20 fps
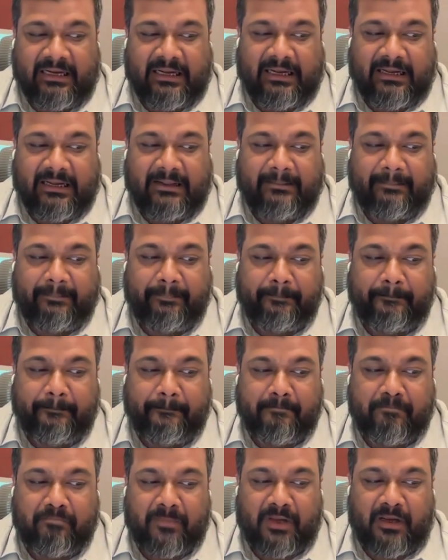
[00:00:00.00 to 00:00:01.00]

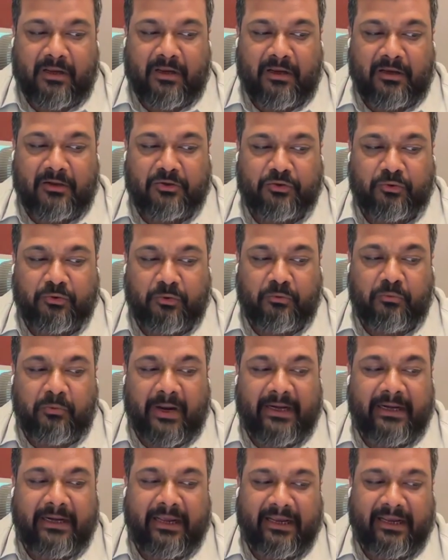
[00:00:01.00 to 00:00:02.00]
So
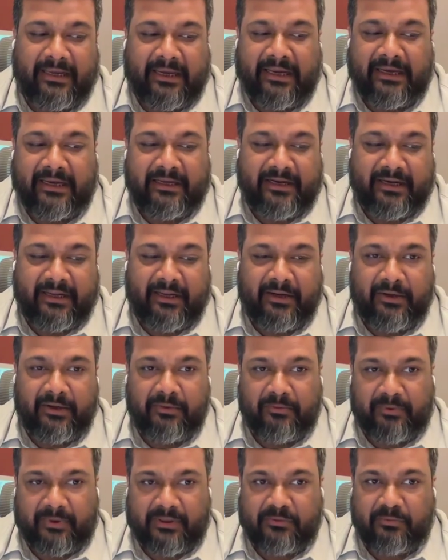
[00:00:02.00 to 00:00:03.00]
while I
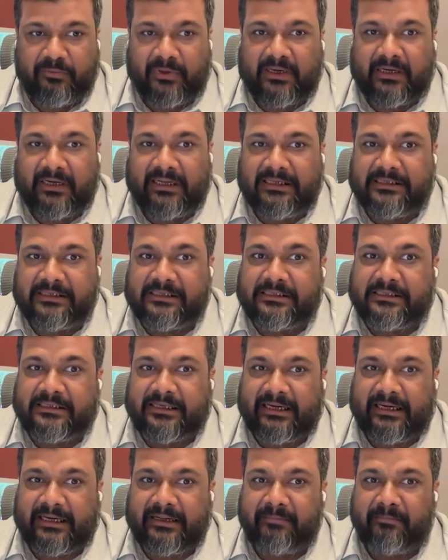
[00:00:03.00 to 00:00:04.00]
agree with what Liz
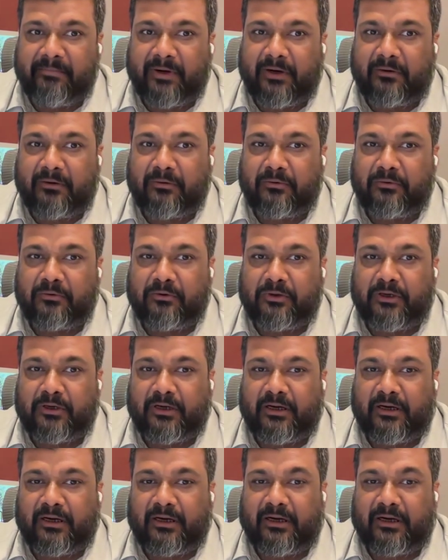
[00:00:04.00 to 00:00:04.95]
said about